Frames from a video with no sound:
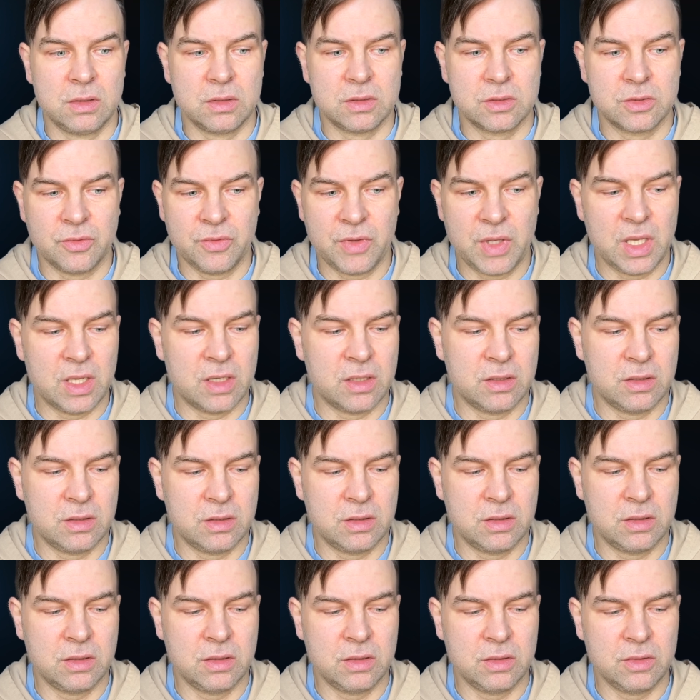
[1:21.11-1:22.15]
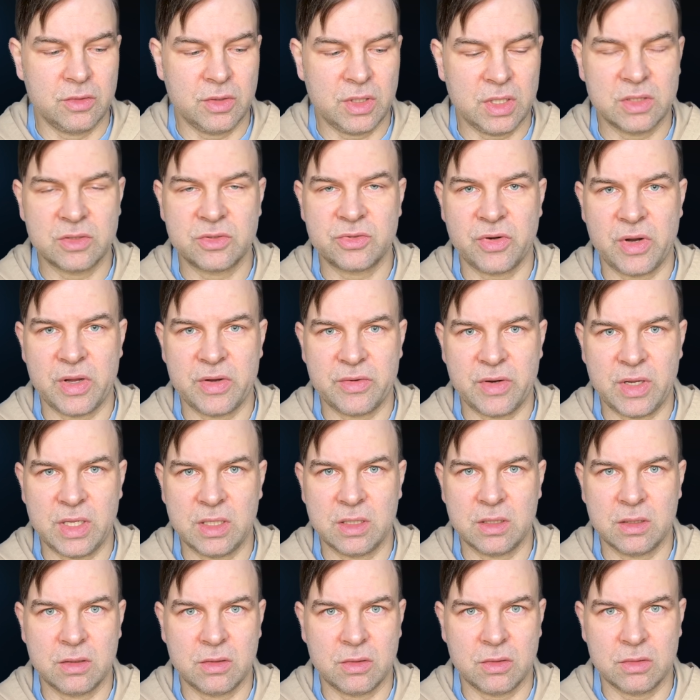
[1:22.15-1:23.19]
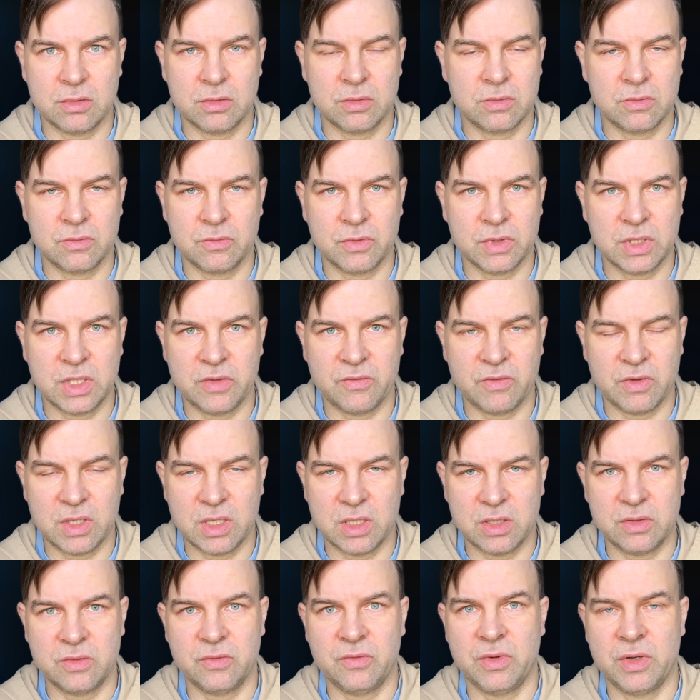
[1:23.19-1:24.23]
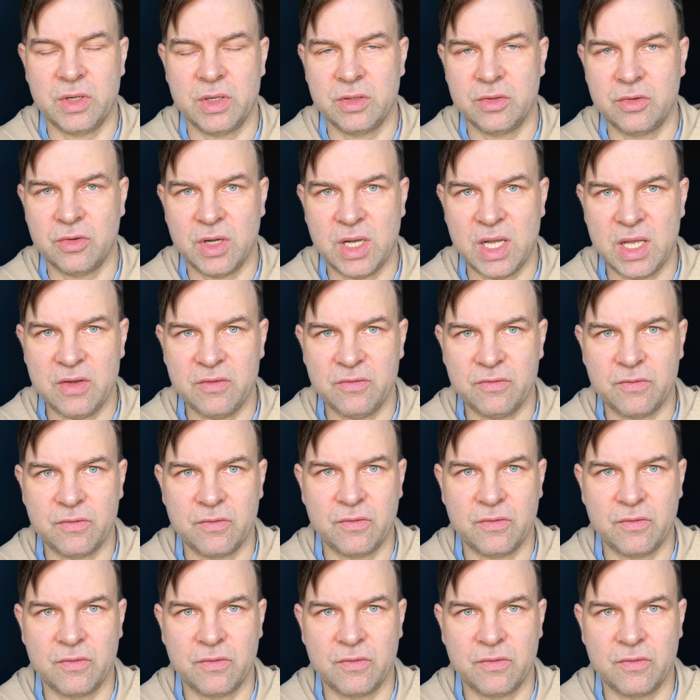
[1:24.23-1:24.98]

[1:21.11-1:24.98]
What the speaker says: So yeah, you can try running on whatever hardware you have,